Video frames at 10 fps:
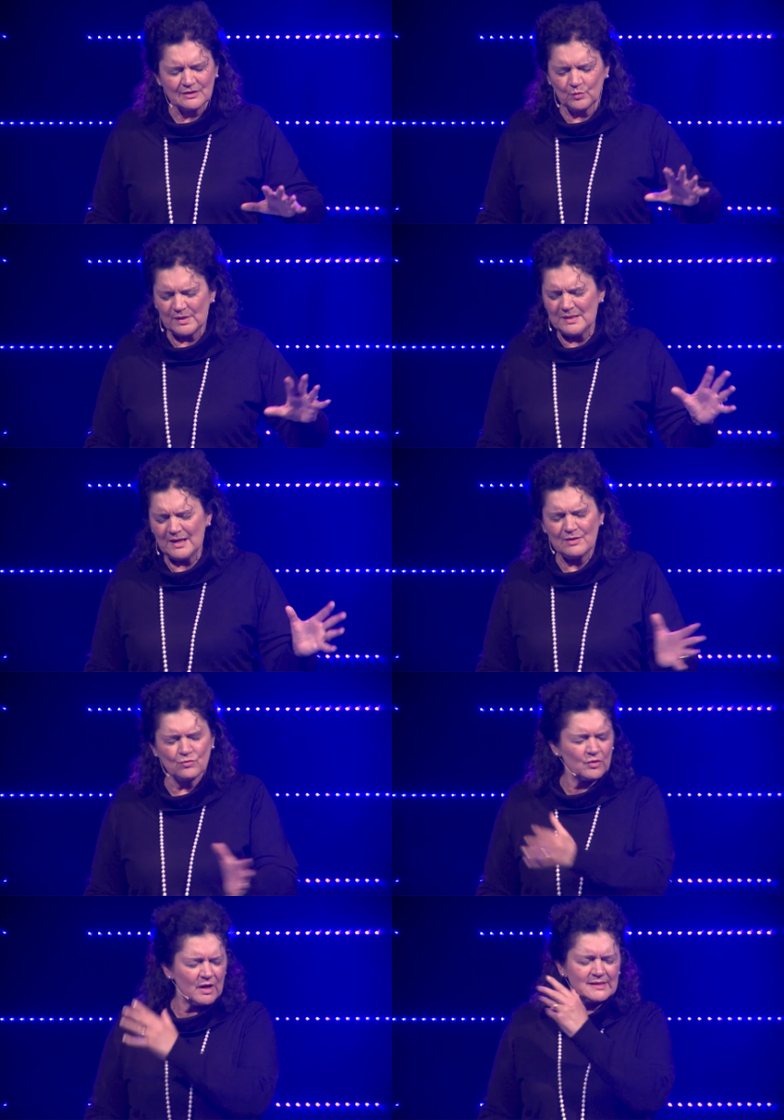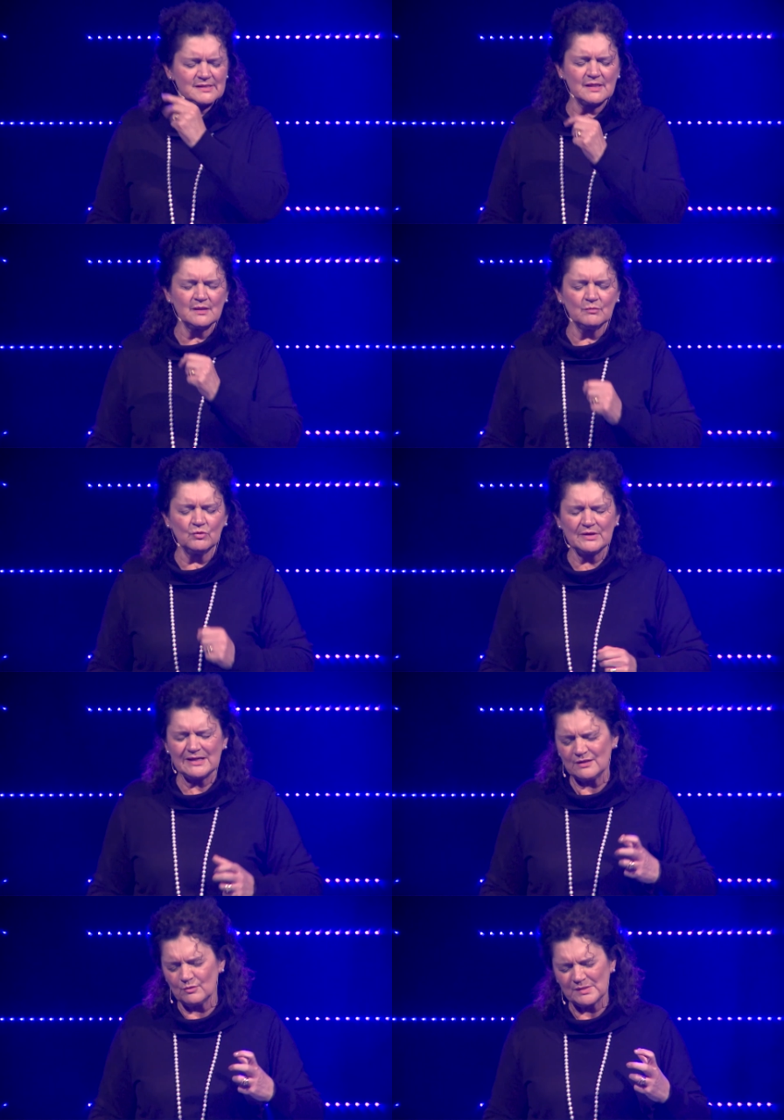that when they rise in the
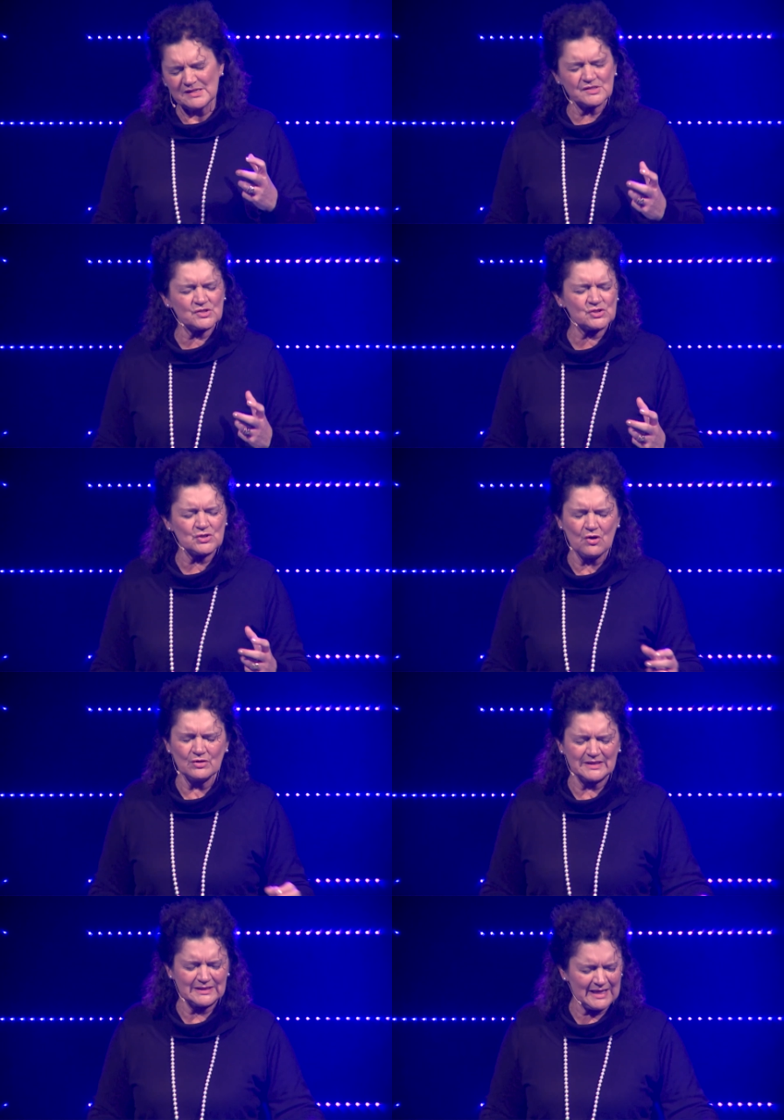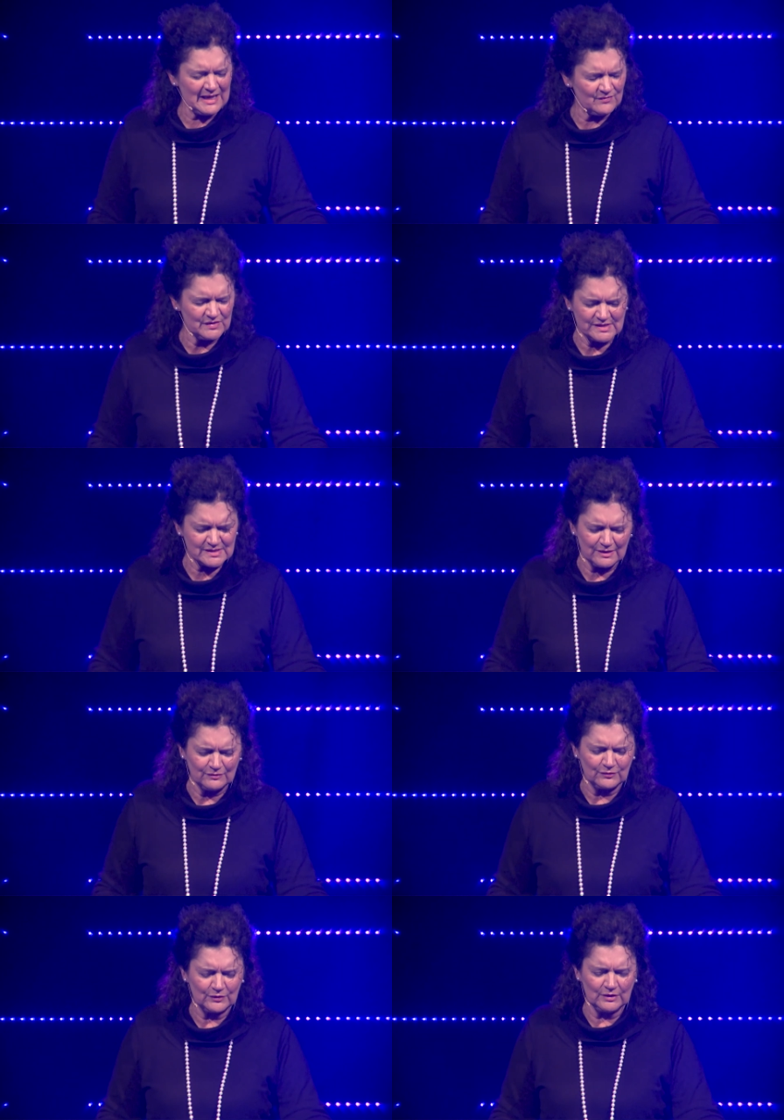morning, there'll be a song that they haven't sung
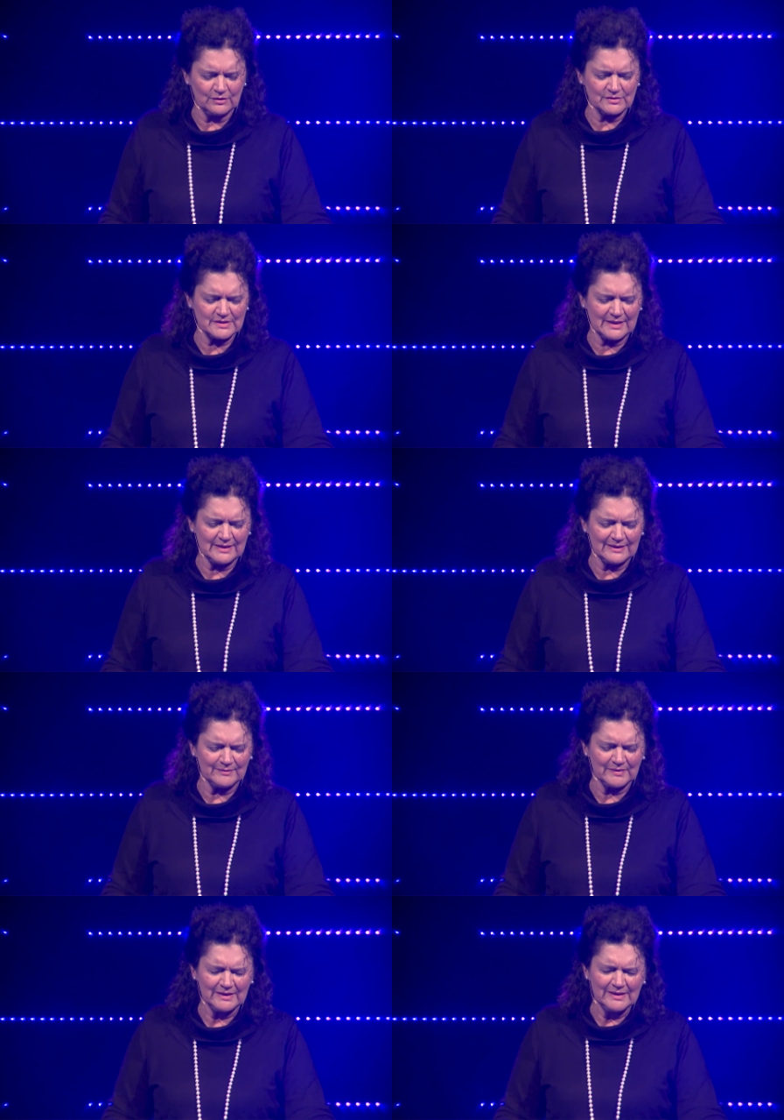for a long time.